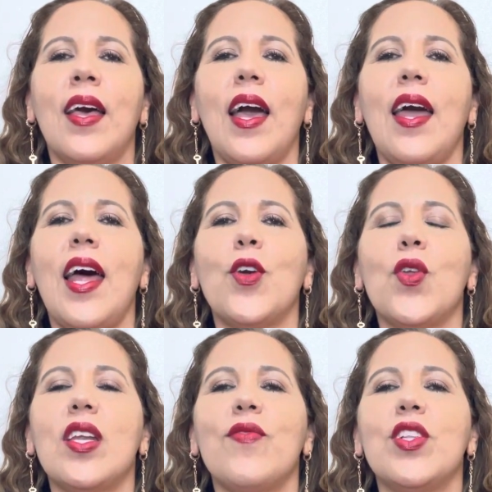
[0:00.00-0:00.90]
And I
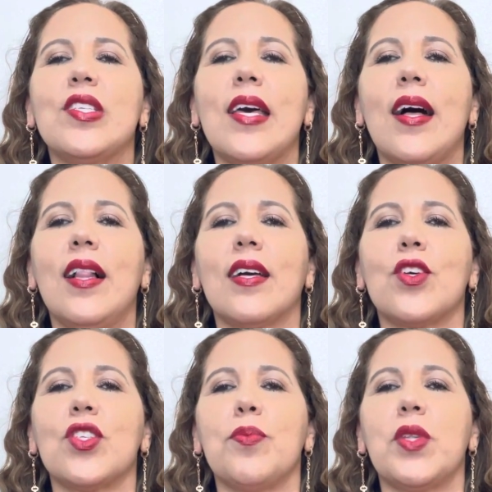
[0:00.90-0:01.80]
couldn't even tell
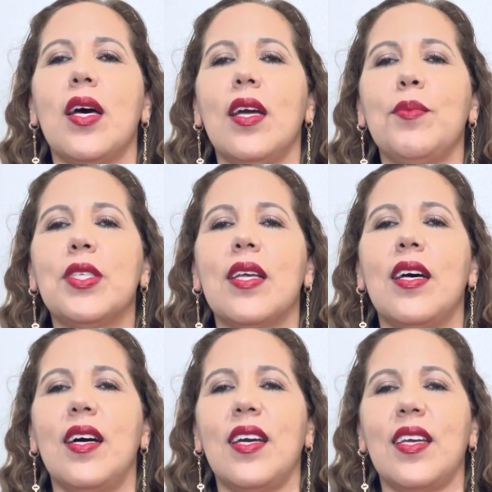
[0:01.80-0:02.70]
because sometimes
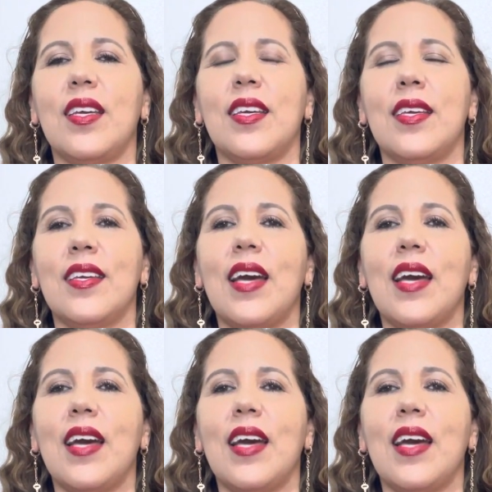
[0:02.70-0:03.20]
I